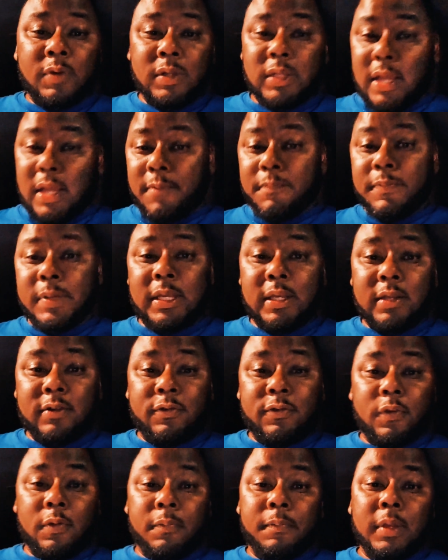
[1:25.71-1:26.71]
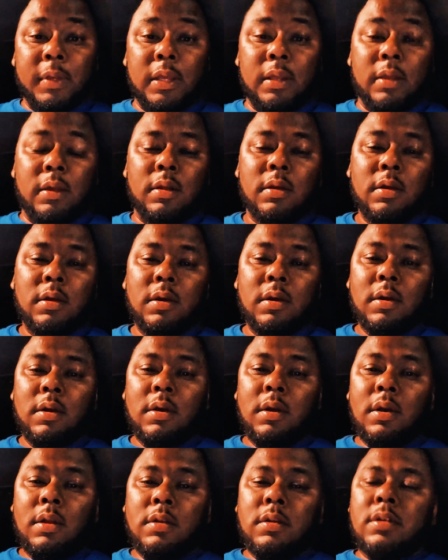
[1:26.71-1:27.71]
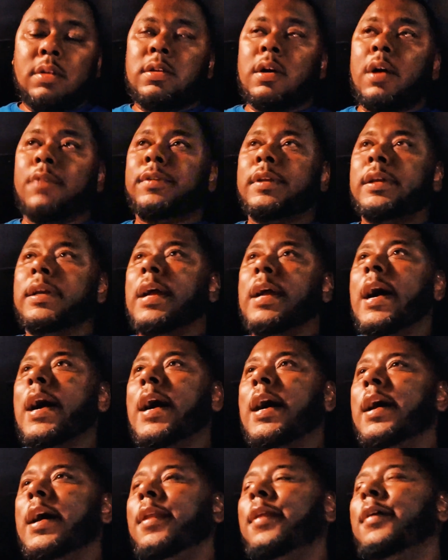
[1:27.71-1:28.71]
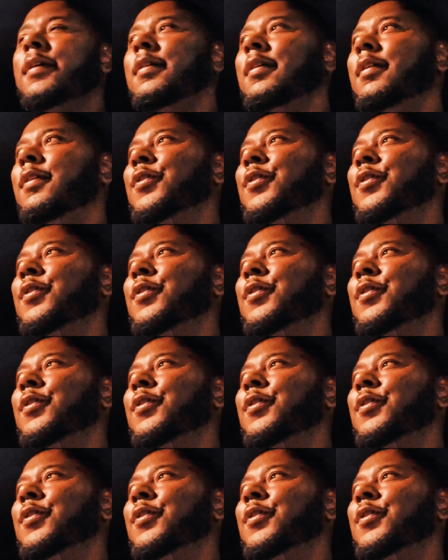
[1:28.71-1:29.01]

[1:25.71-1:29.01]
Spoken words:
what that means for me to talk to God.